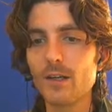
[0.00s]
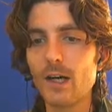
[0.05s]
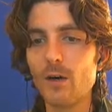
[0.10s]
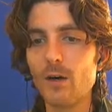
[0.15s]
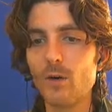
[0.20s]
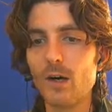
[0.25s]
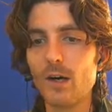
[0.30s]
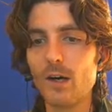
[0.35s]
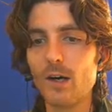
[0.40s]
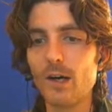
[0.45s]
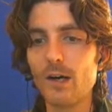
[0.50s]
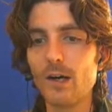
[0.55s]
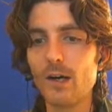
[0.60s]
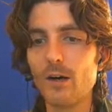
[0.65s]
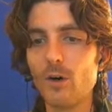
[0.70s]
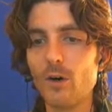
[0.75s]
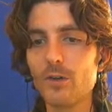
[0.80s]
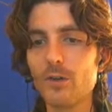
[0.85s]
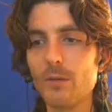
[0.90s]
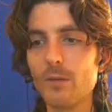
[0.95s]
our
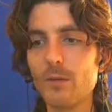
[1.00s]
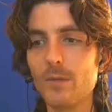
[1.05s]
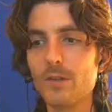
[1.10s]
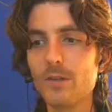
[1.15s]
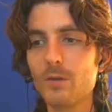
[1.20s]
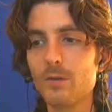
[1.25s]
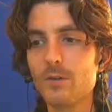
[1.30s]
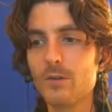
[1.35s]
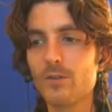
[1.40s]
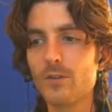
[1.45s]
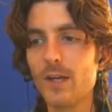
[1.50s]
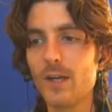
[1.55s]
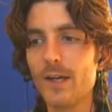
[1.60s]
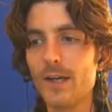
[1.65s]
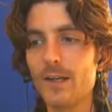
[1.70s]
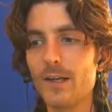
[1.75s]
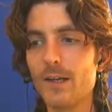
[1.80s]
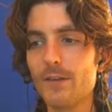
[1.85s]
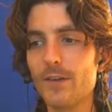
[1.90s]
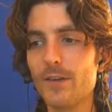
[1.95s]
audio amplitude
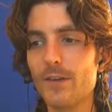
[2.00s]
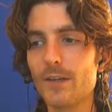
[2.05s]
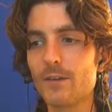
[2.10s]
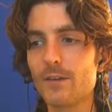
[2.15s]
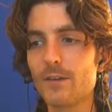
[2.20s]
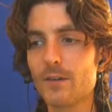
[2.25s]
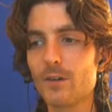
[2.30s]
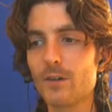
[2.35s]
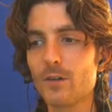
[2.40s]
slider that